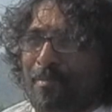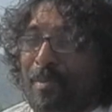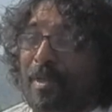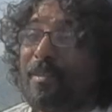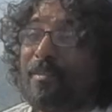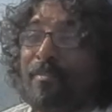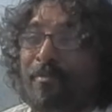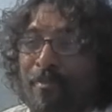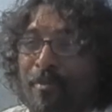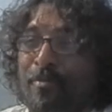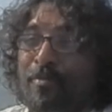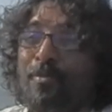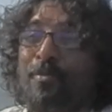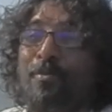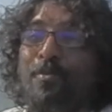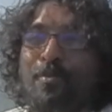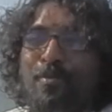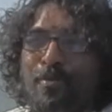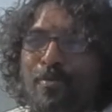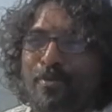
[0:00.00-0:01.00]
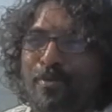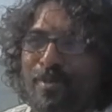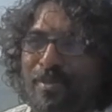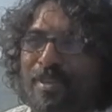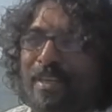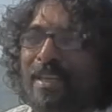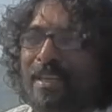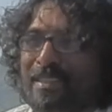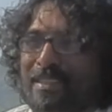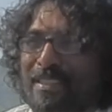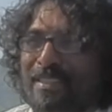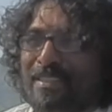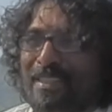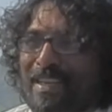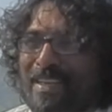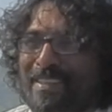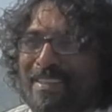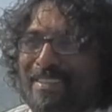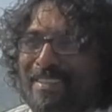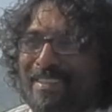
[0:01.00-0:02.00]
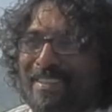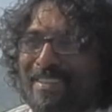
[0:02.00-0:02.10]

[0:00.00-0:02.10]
But if you do this exercise,